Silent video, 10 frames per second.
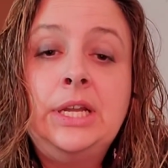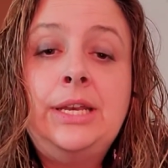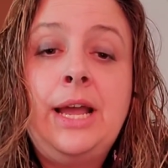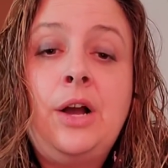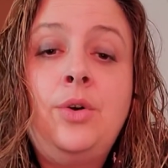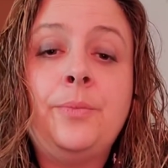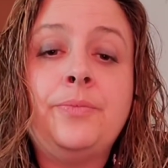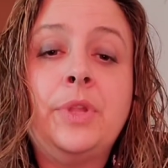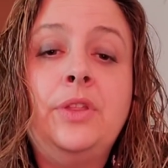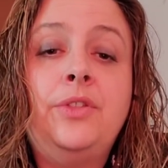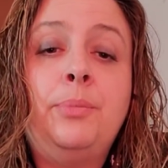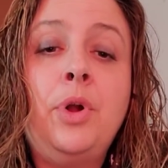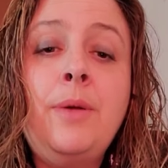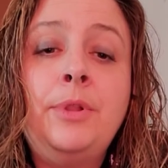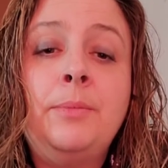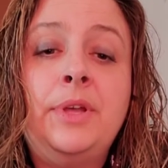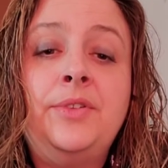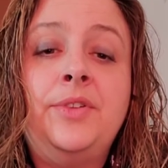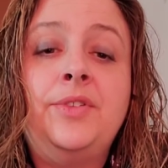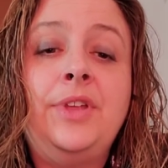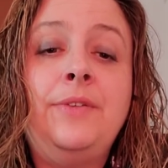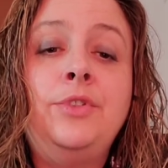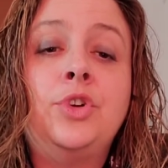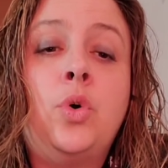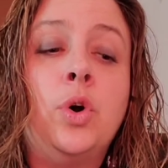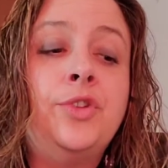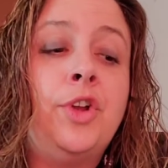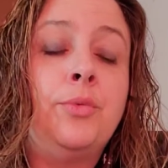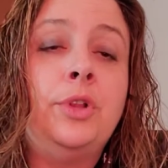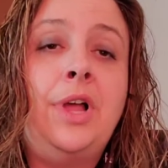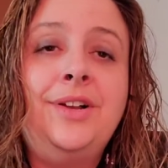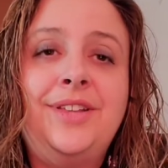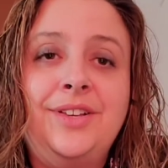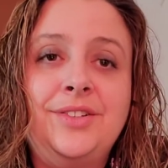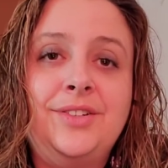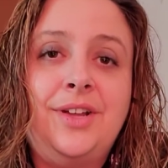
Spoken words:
Now, the problem is even the courts are reluctant